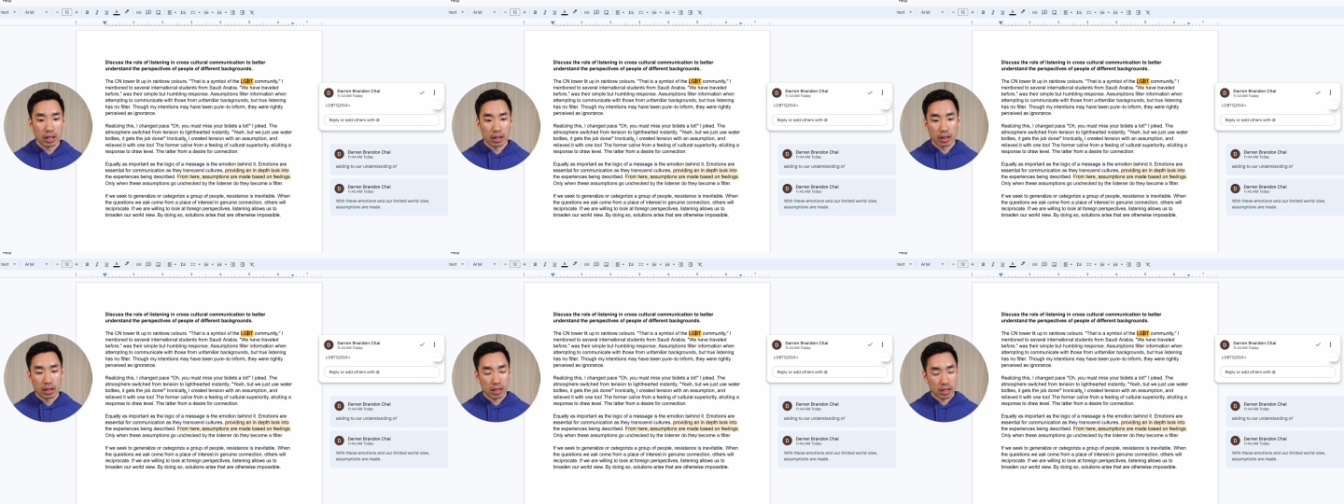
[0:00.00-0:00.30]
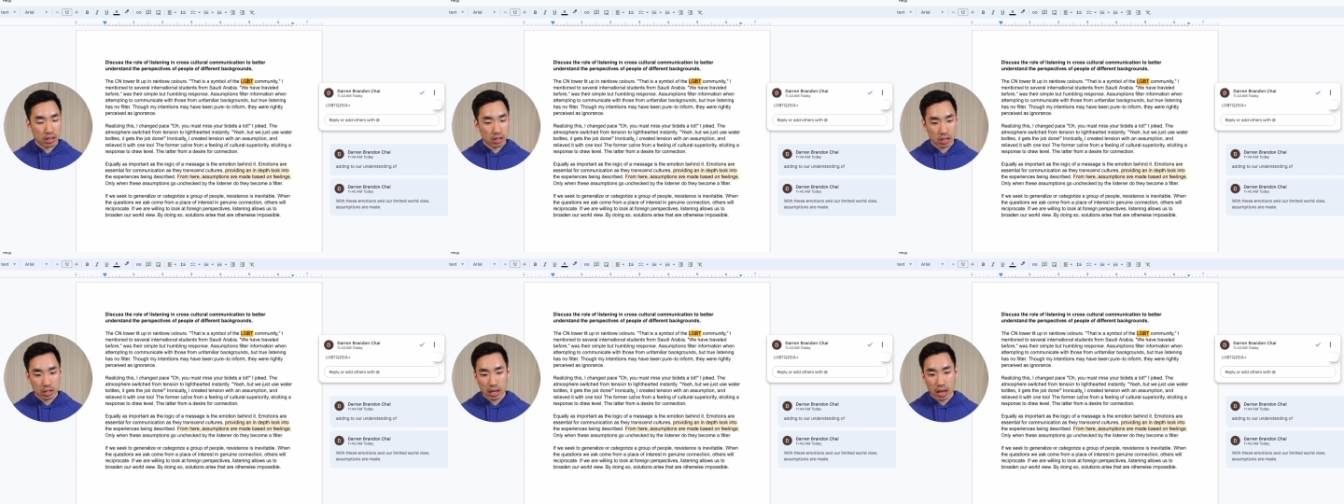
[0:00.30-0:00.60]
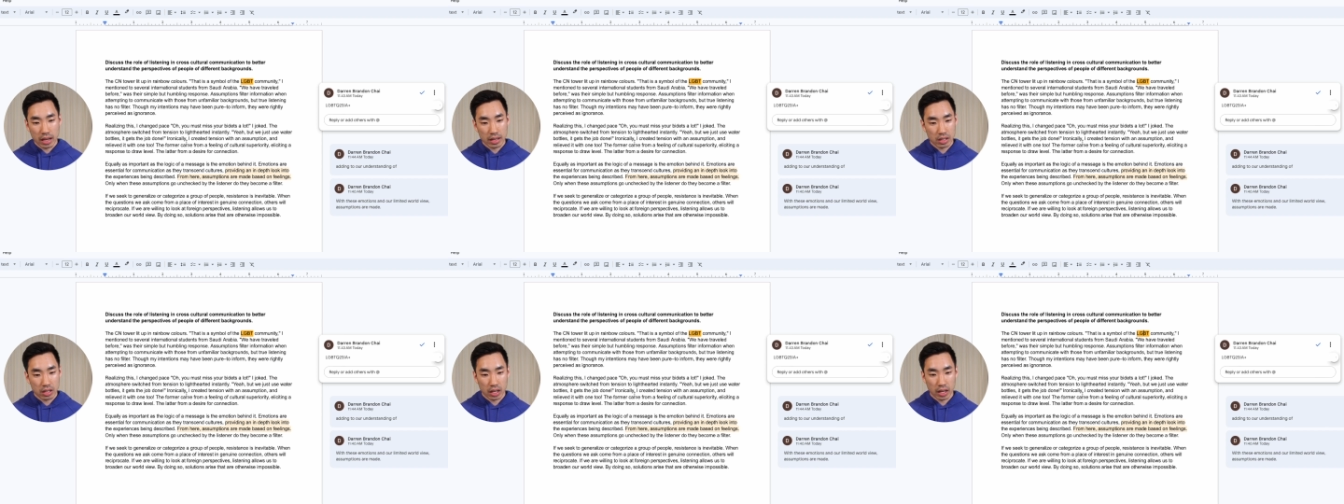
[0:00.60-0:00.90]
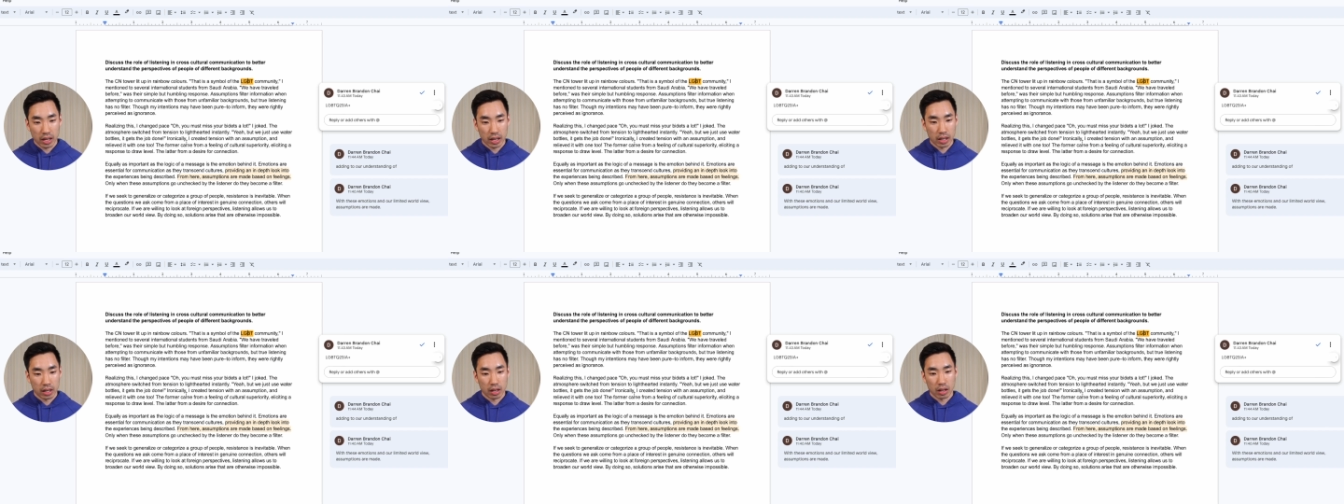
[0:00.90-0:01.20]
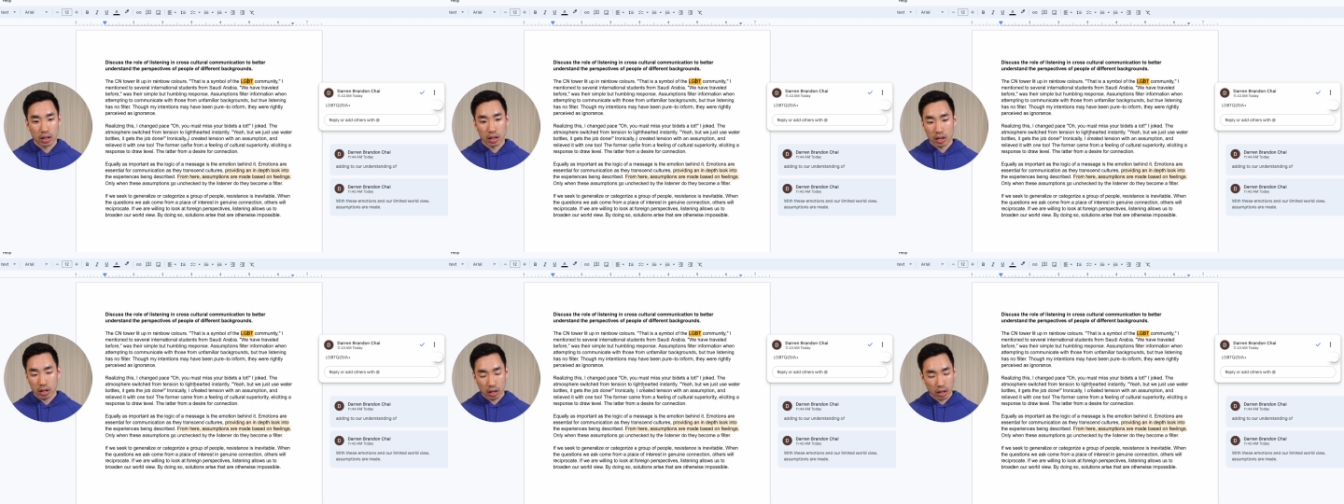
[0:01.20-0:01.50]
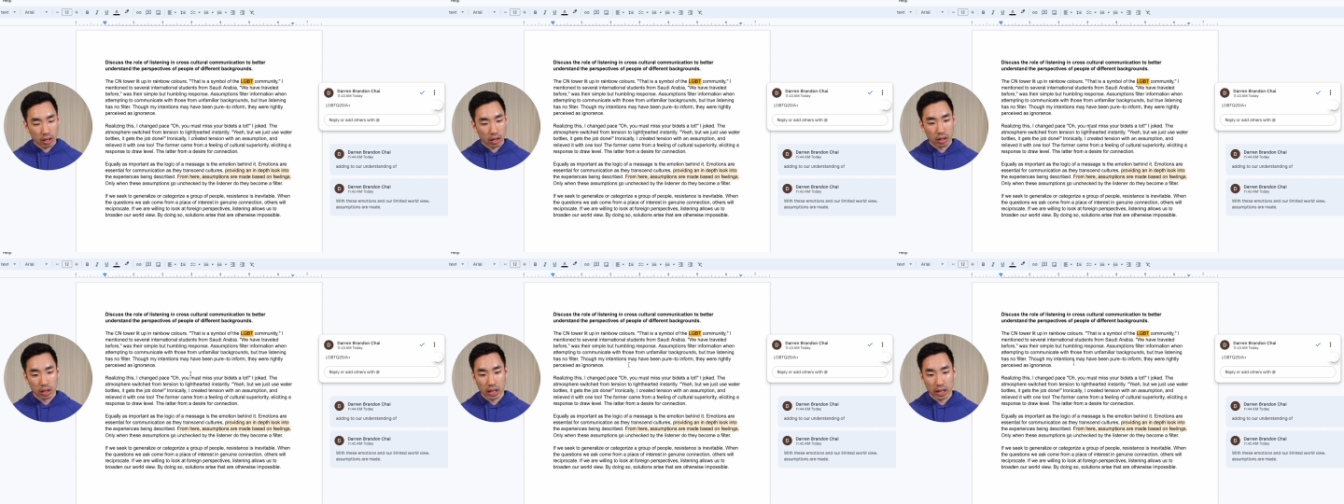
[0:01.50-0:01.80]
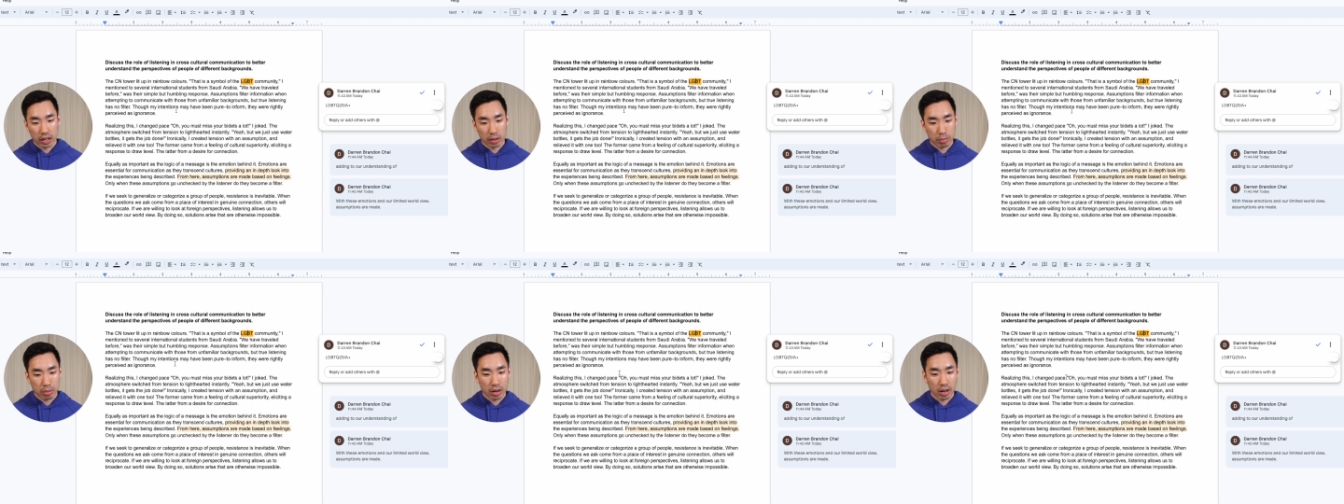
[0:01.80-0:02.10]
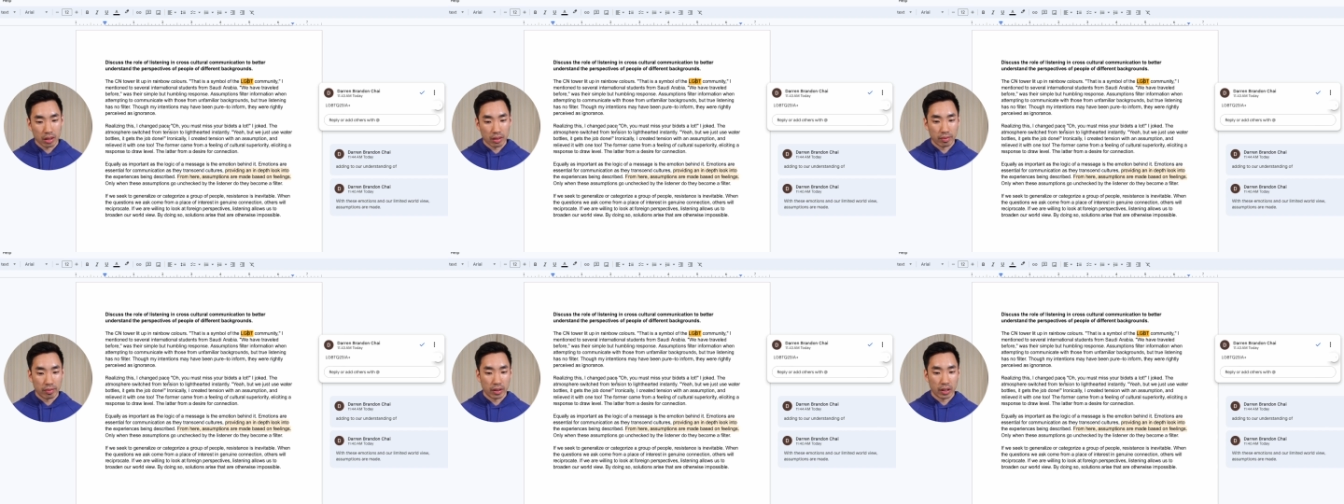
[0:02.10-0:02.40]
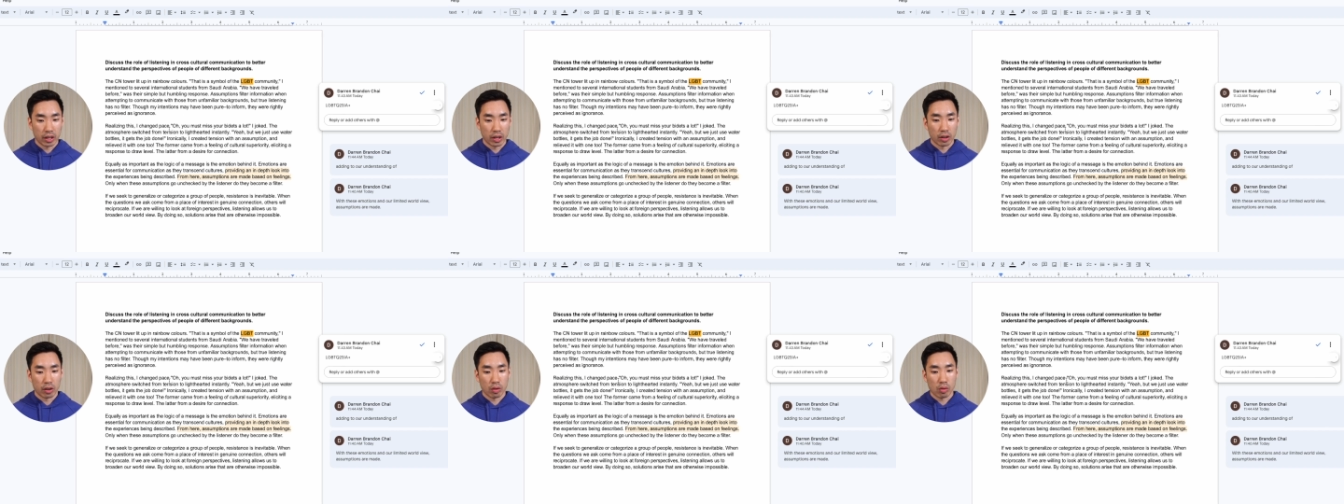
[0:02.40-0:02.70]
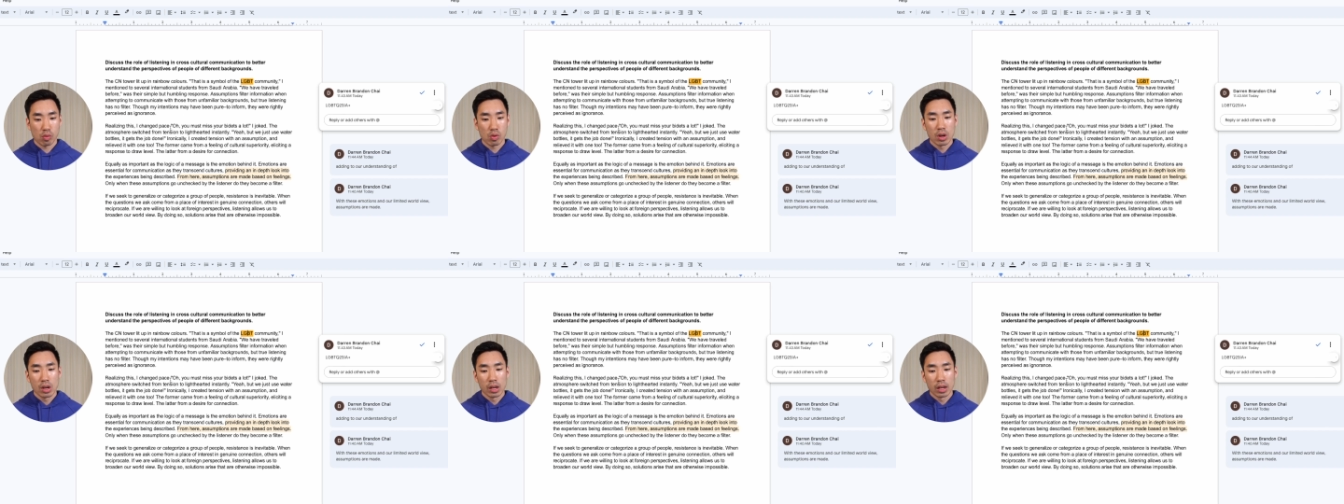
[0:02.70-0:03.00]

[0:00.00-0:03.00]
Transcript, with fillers: in this essay in a, a later part of the video.